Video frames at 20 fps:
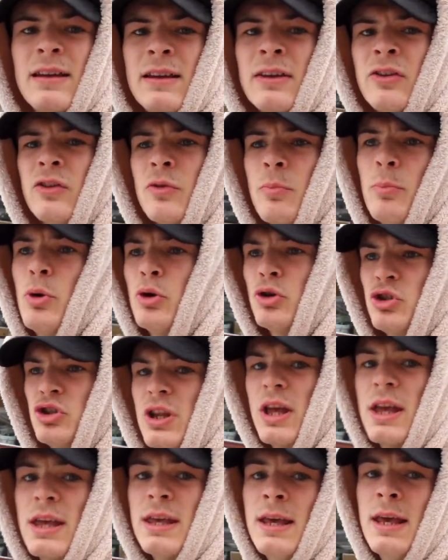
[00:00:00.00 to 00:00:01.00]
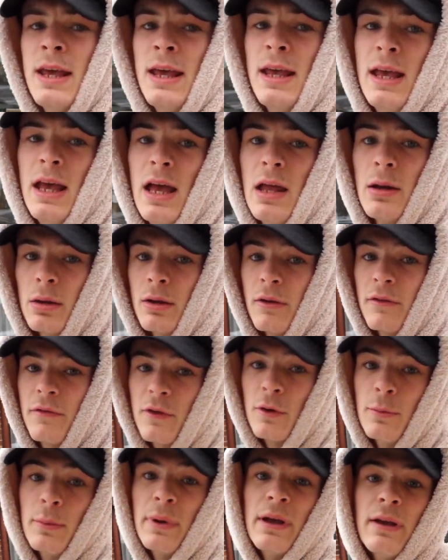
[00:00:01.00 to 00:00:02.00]
Then it's a push day. I'm gonna
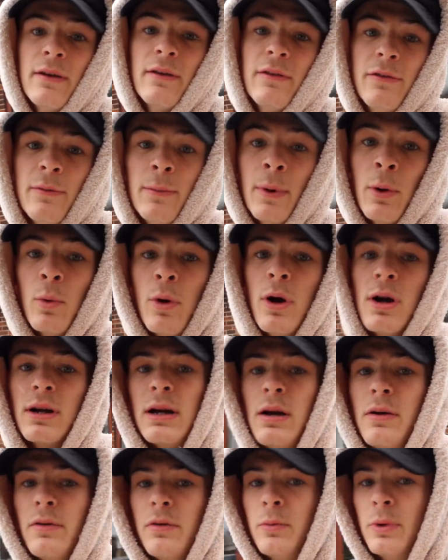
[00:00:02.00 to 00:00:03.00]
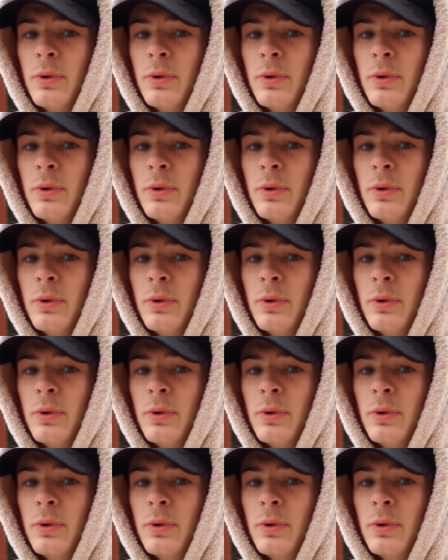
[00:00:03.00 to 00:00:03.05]
film it for my workout of the